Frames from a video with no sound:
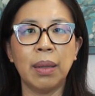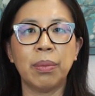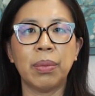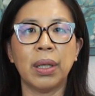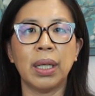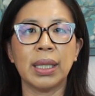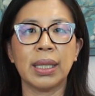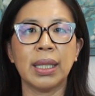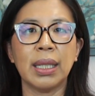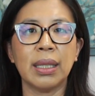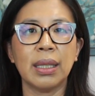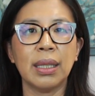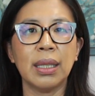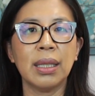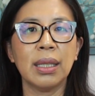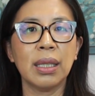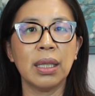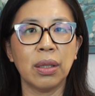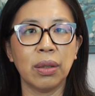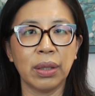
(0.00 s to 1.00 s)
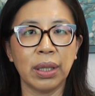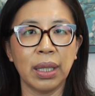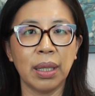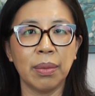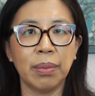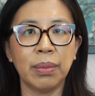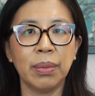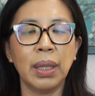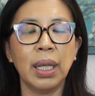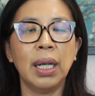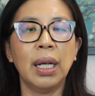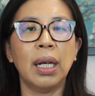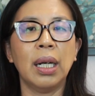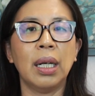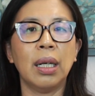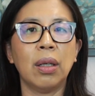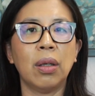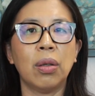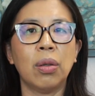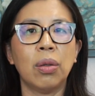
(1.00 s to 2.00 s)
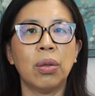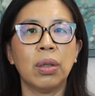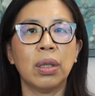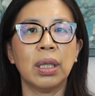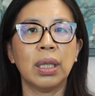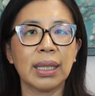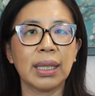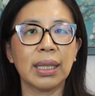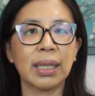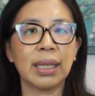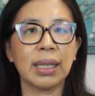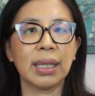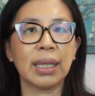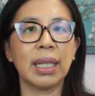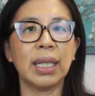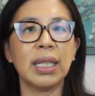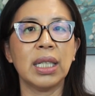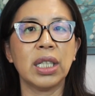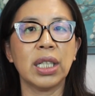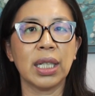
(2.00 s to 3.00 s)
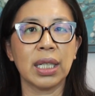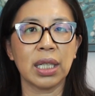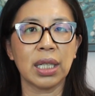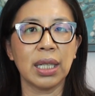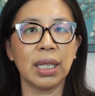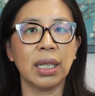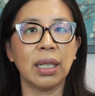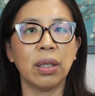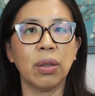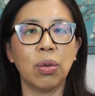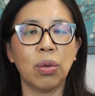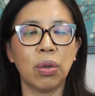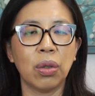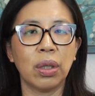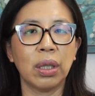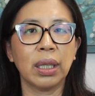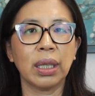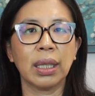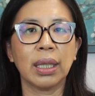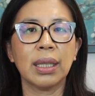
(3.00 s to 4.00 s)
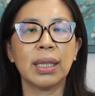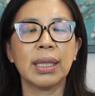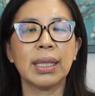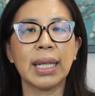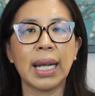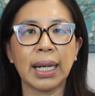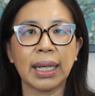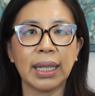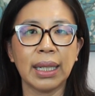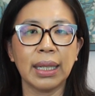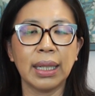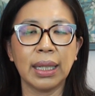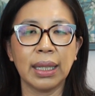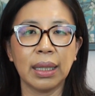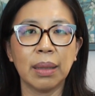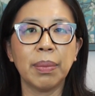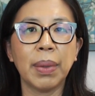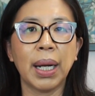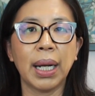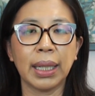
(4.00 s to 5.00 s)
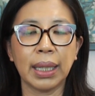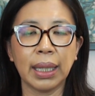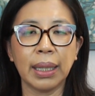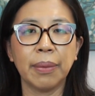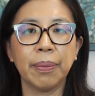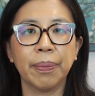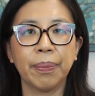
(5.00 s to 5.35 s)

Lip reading: process the sodium, or it gets congesting or stagnant in the body.